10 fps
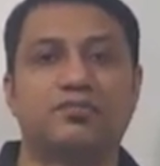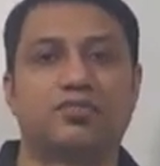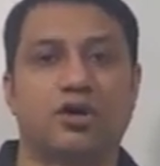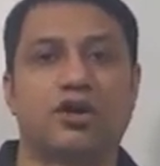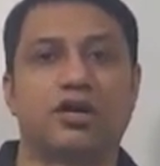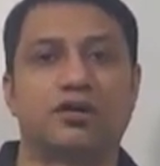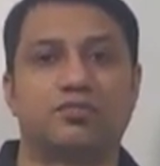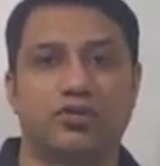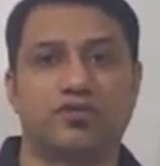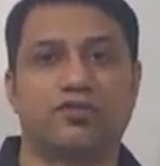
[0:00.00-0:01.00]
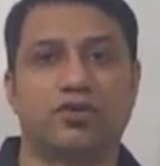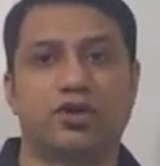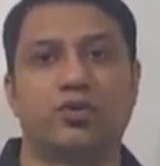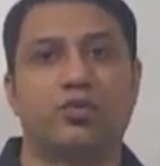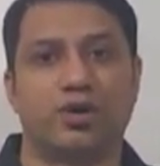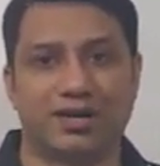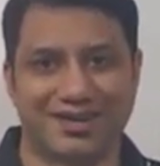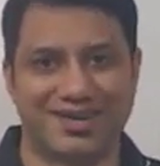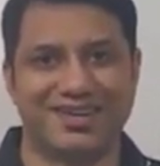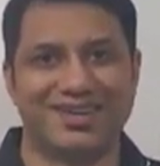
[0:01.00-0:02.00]
product portfolio
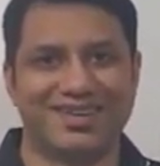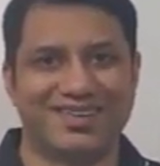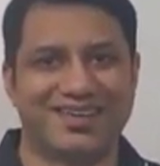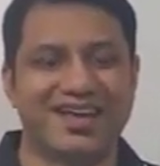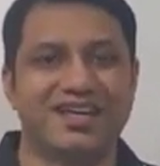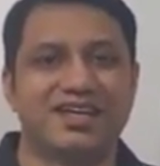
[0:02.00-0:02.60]
work? Okay,